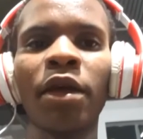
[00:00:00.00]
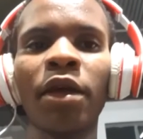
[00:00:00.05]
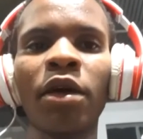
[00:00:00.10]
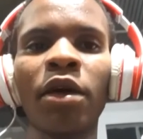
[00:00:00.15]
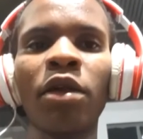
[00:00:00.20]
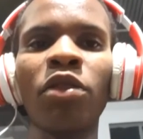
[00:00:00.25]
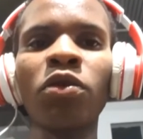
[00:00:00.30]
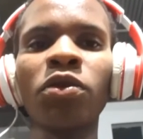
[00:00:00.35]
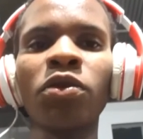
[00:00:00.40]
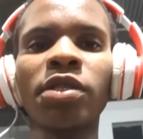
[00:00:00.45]

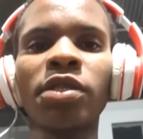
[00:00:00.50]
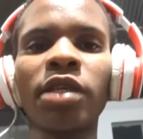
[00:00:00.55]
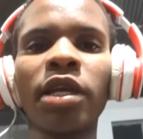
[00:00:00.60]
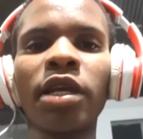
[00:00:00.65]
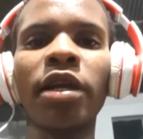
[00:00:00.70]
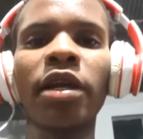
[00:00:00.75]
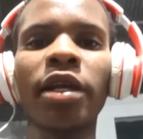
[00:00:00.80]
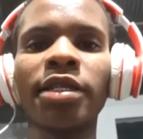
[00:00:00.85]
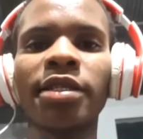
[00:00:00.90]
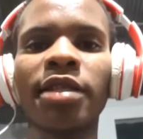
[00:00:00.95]
those
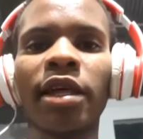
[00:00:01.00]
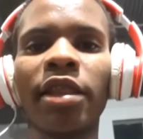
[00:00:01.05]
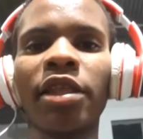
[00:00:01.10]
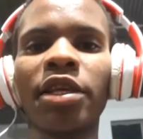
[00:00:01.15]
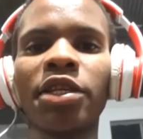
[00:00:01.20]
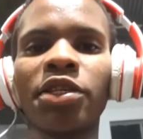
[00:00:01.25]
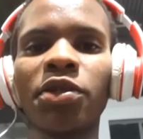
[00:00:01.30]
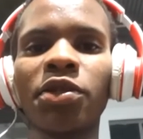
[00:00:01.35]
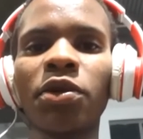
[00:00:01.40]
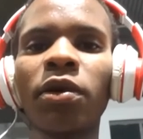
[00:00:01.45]
areas that
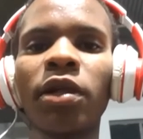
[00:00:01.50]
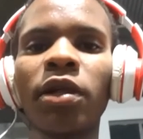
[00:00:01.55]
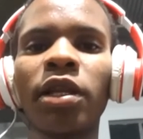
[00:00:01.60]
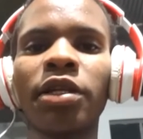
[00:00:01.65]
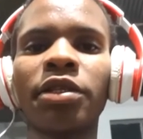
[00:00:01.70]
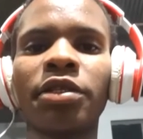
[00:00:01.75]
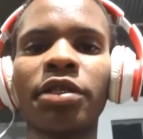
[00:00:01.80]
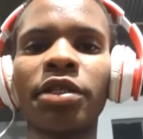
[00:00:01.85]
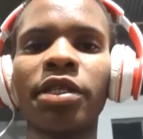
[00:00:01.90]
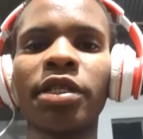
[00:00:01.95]
there's no
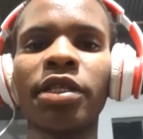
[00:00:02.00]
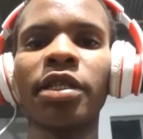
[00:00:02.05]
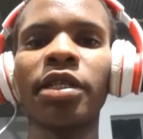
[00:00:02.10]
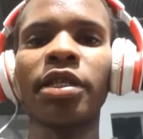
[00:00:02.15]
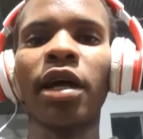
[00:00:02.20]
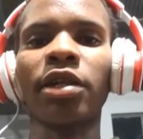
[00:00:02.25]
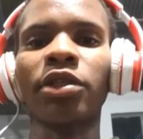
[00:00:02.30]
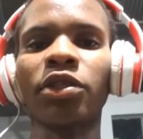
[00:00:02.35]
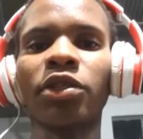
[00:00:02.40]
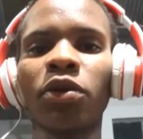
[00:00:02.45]
electricity
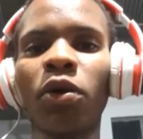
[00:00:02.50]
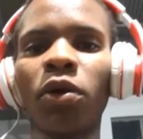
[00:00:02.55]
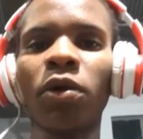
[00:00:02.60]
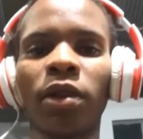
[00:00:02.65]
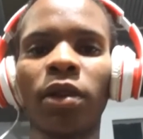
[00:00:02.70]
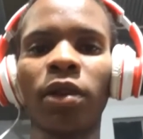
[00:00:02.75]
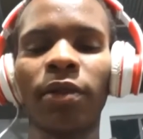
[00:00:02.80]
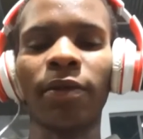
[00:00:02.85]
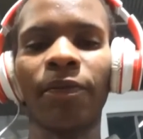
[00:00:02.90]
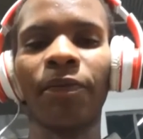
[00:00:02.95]
at
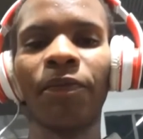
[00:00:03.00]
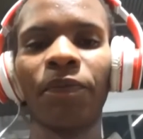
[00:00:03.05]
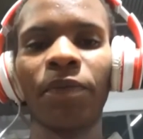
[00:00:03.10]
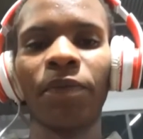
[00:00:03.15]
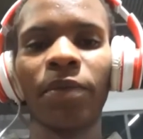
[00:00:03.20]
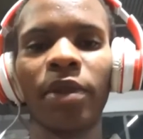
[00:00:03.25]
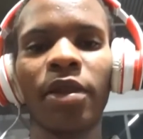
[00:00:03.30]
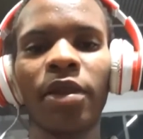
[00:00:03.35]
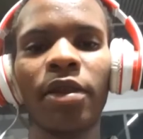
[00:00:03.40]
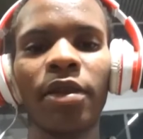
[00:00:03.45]
all.
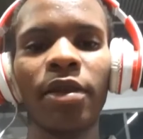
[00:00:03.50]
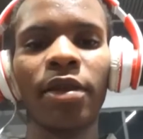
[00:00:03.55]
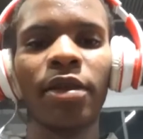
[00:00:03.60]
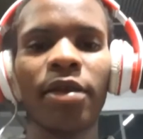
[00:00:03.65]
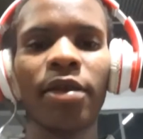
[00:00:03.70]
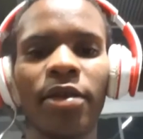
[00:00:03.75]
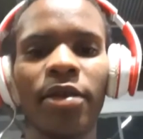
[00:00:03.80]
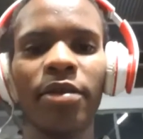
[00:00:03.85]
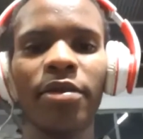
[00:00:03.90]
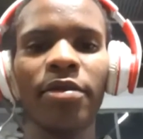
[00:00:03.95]

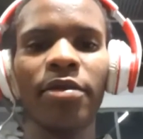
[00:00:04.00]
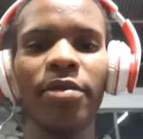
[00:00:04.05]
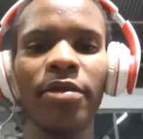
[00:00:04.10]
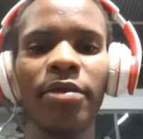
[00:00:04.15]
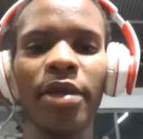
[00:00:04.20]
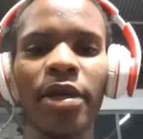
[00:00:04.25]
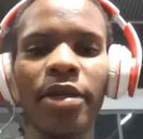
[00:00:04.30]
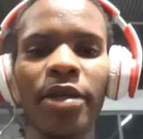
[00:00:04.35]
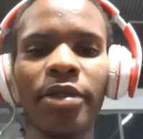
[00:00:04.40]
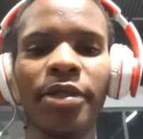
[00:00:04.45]

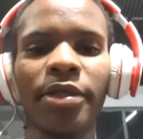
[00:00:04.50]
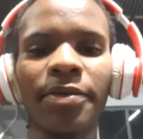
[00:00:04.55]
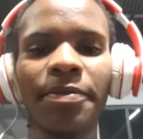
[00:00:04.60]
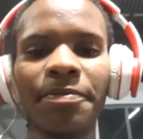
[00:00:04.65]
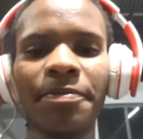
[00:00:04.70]
Yes.